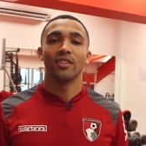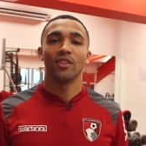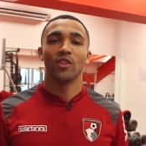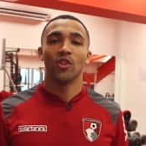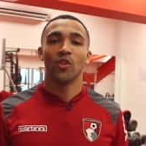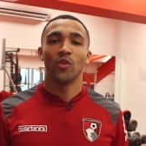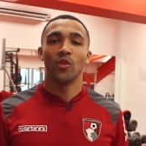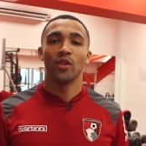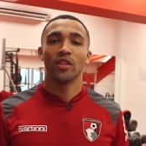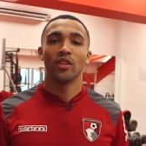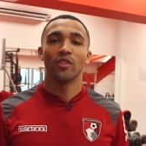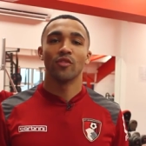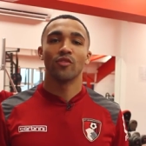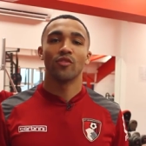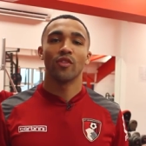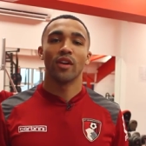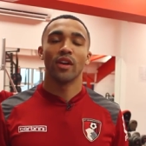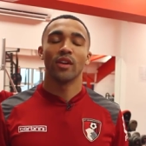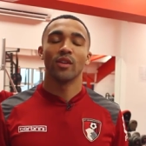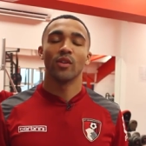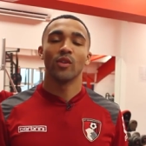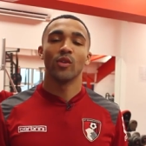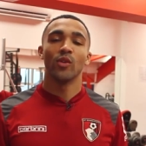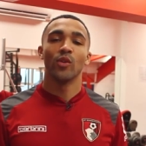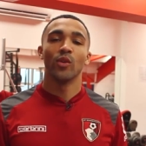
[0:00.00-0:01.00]
you and your
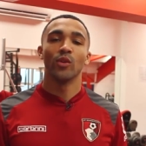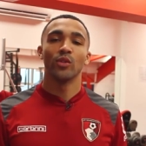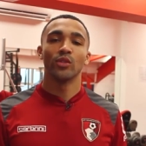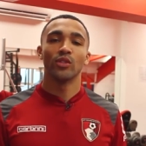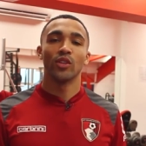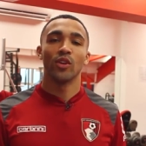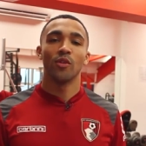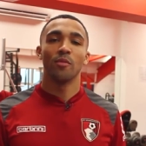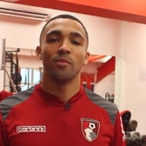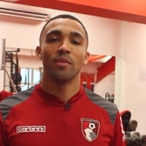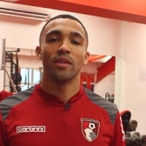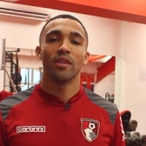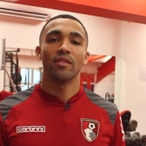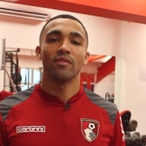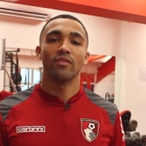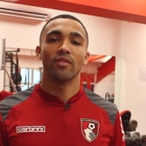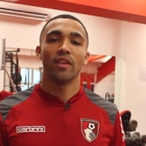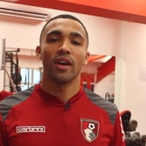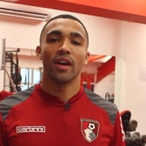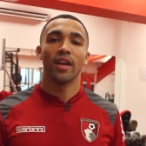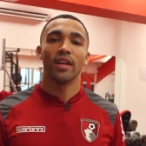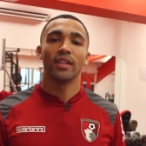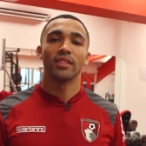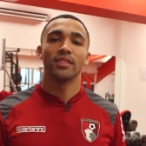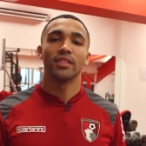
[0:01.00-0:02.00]
friend will also be
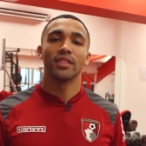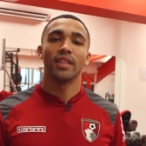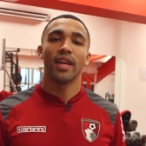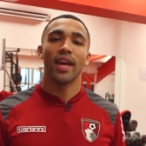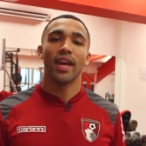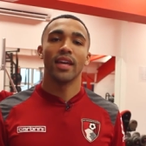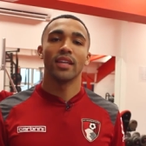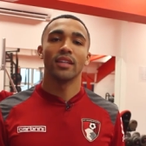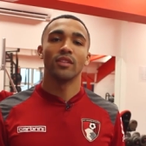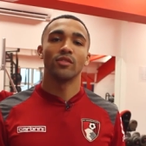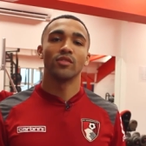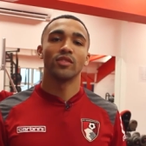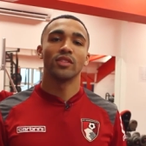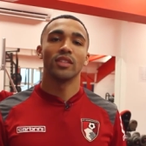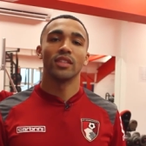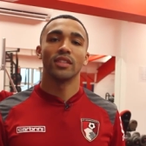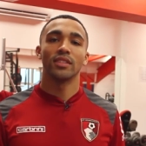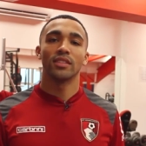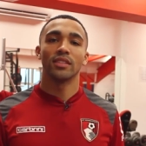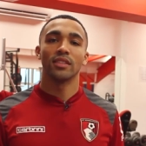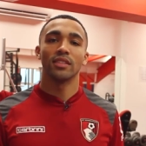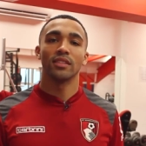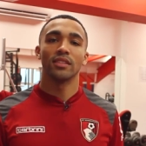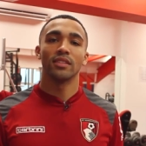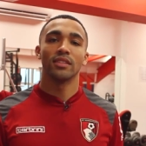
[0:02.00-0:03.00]
invited to the end of
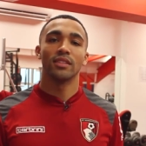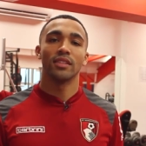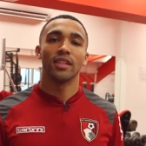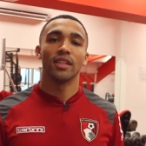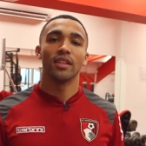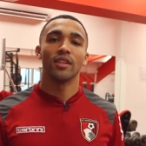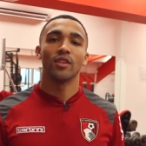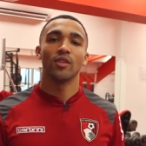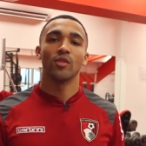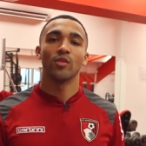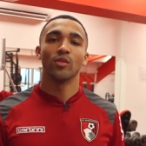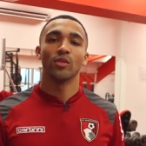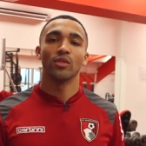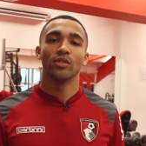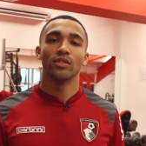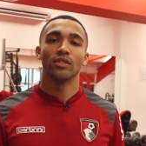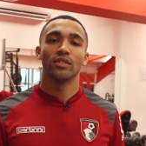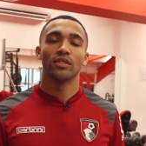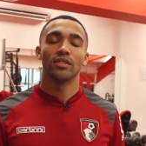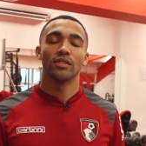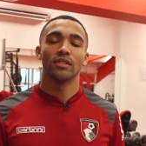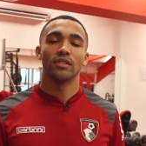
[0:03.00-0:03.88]
season dinner awards.